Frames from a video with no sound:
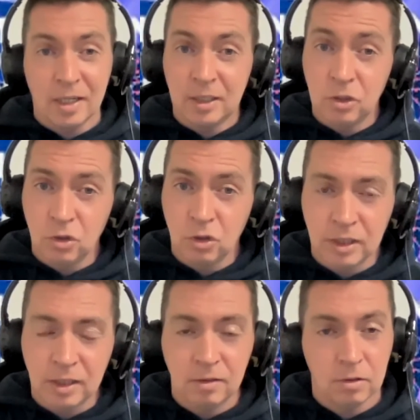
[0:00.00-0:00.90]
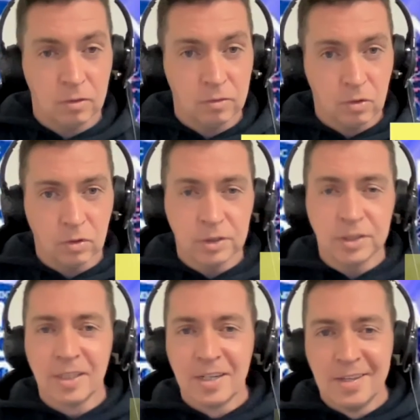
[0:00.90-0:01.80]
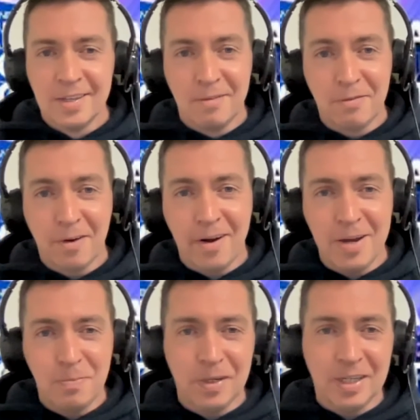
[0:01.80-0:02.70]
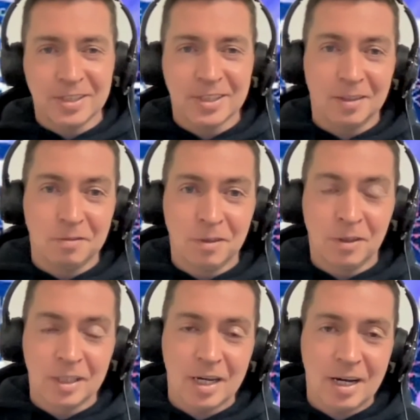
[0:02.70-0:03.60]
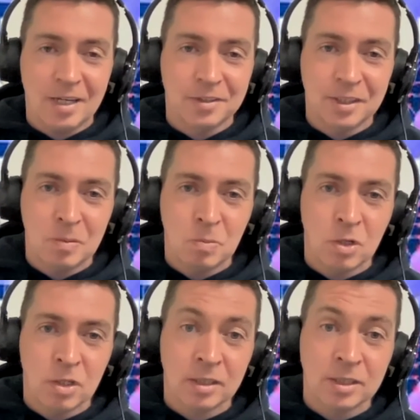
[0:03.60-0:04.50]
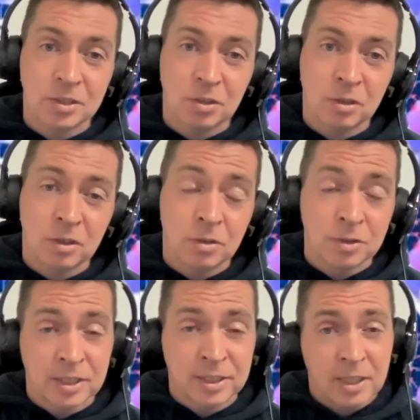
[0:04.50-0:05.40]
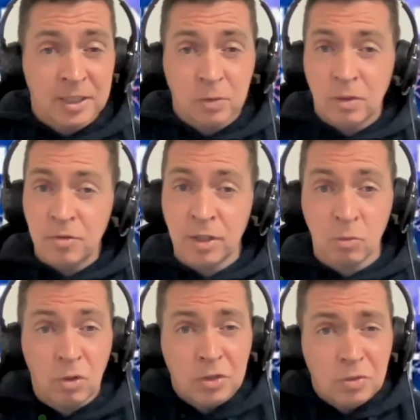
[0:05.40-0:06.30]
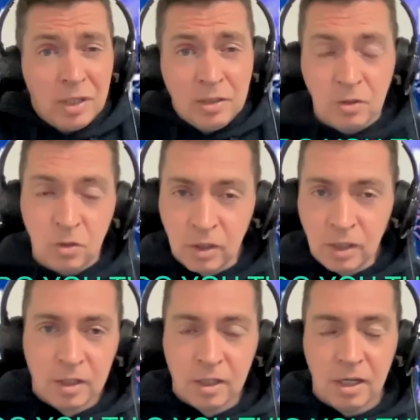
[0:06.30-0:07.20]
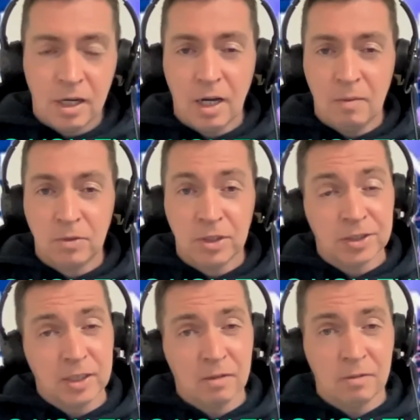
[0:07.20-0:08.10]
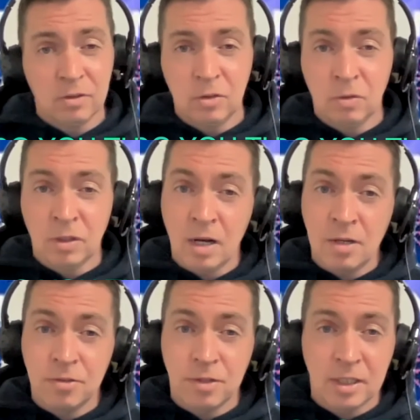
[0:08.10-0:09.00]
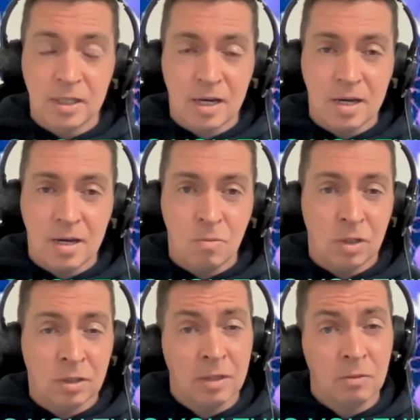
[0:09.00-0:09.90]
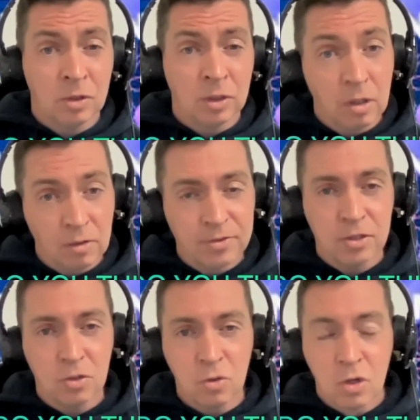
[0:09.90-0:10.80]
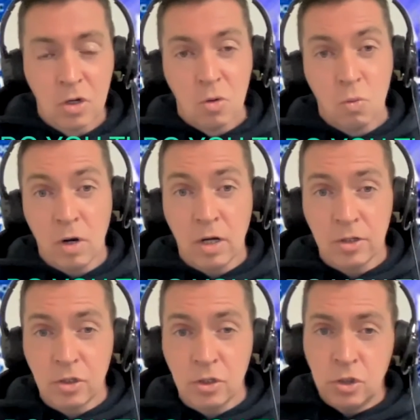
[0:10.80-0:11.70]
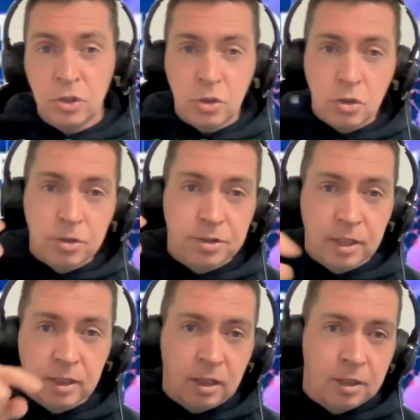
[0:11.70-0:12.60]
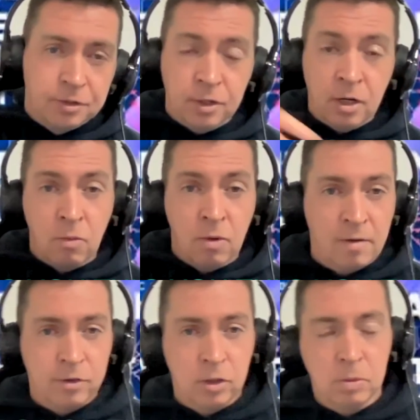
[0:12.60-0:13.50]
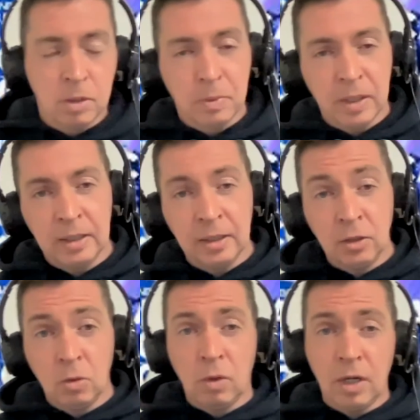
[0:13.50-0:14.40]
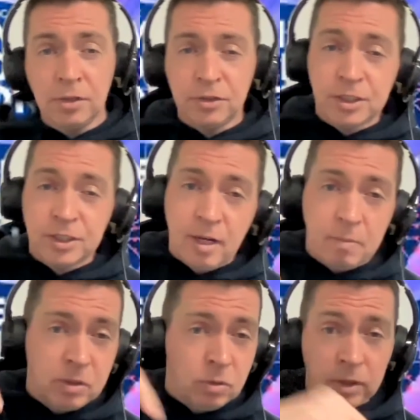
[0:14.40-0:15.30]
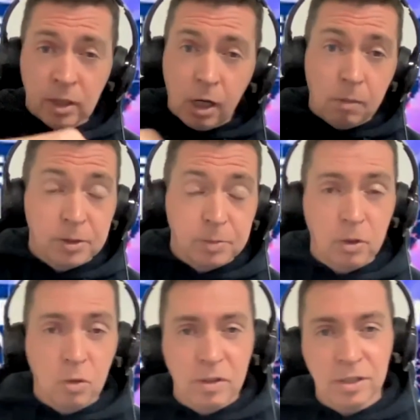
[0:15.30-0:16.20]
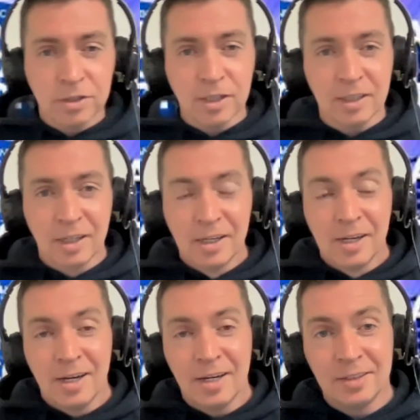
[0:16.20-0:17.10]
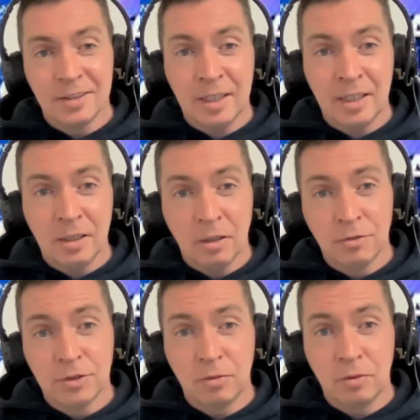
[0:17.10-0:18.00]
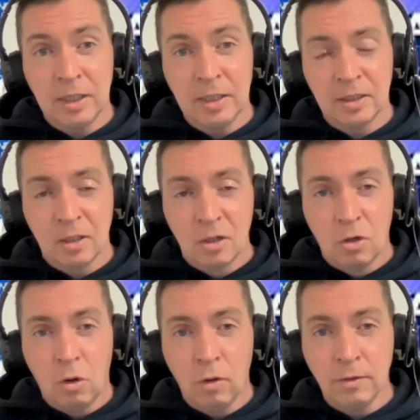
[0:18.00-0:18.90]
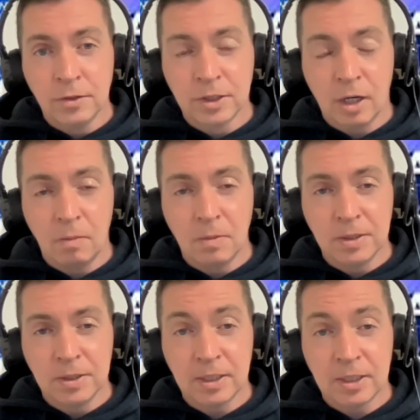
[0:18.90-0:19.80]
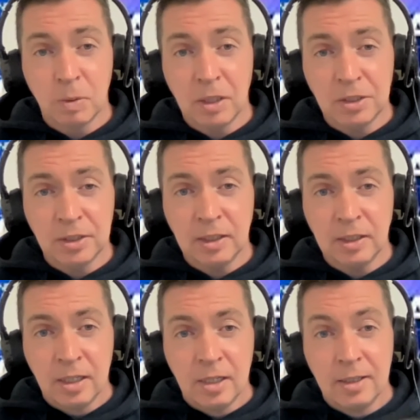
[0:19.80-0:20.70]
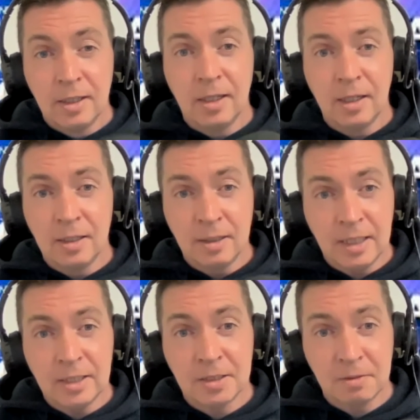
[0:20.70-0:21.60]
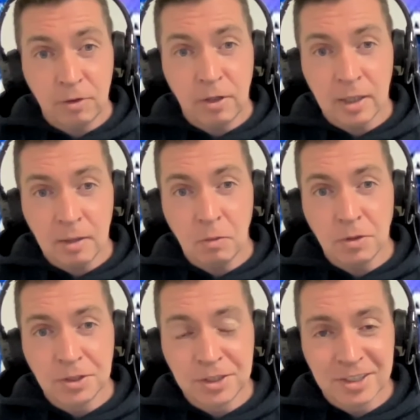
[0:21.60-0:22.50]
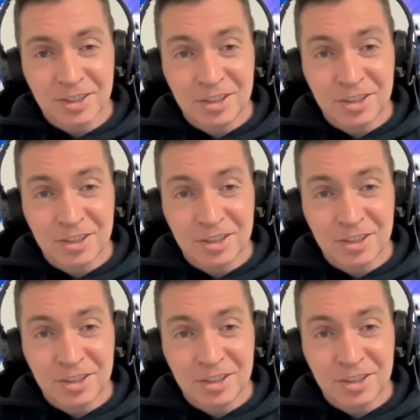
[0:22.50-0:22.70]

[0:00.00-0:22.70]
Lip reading: Kit Tuppy, of course, the very best of luck at the American Song Contest. That's what I think. What do I know? I'm just giving you what I think. And I would love to know what you think out there, wherever you may be. You know what? Just let me know in the comments below what you think. And I love to read all those comments, especially the nice, friendly ones.